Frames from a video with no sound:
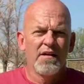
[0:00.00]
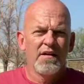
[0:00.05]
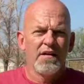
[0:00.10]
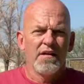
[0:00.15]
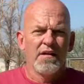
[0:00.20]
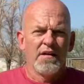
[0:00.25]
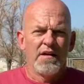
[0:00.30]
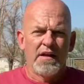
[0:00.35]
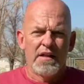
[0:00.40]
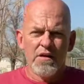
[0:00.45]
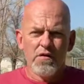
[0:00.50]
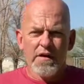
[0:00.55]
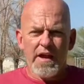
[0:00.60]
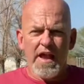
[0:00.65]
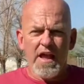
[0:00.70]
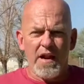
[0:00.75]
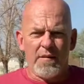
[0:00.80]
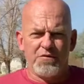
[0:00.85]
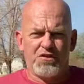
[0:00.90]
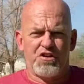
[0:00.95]
Hello
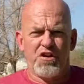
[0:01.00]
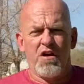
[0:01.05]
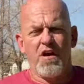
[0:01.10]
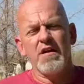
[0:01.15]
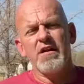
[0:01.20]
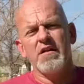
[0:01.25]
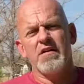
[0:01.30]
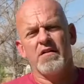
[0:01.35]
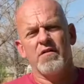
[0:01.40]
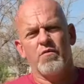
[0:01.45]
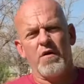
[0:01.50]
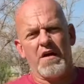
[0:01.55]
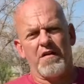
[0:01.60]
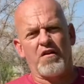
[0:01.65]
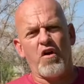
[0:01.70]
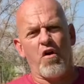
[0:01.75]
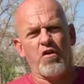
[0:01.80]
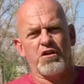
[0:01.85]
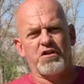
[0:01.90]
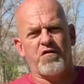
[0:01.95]
again, I'm Sean with
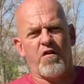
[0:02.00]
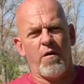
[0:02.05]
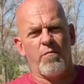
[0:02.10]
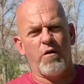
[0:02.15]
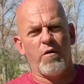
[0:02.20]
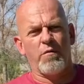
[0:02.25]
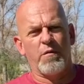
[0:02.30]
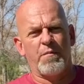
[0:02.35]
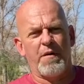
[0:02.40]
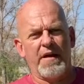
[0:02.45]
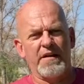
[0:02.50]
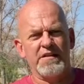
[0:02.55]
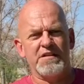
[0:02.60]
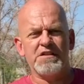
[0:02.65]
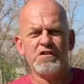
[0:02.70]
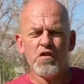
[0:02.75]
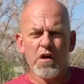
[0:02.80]
Carter's Farm Mobile Petting Zoo.